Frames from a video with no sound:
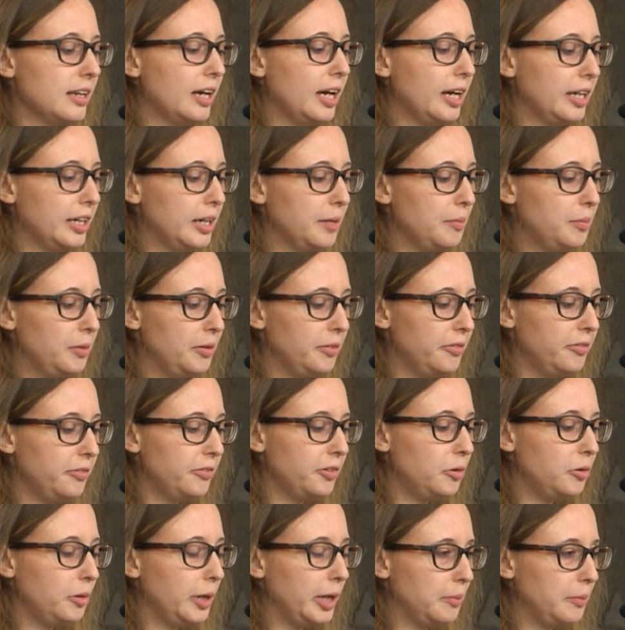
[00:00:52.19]
a couple
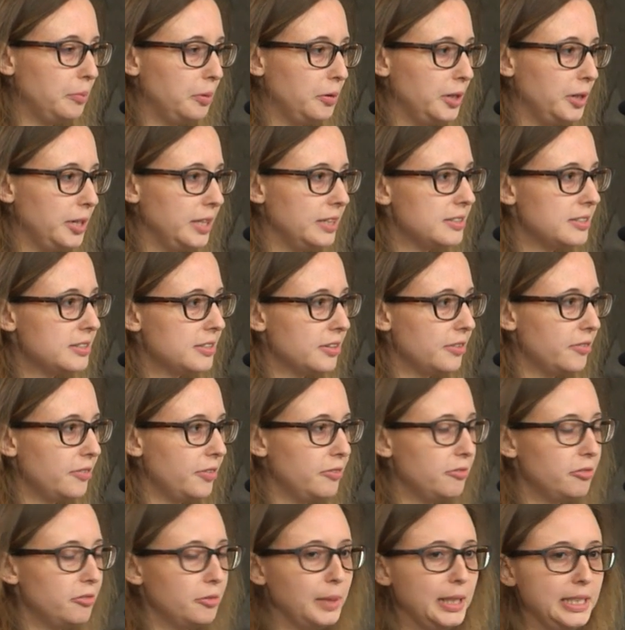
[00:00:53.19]
of quick points of
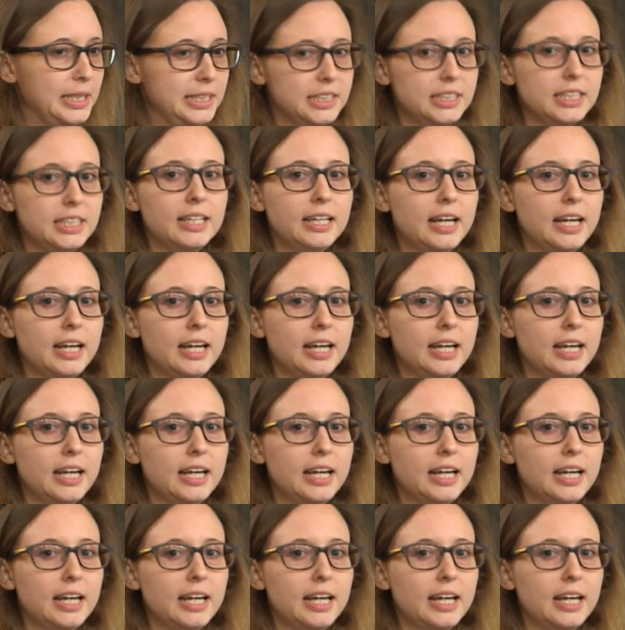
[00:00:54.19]
information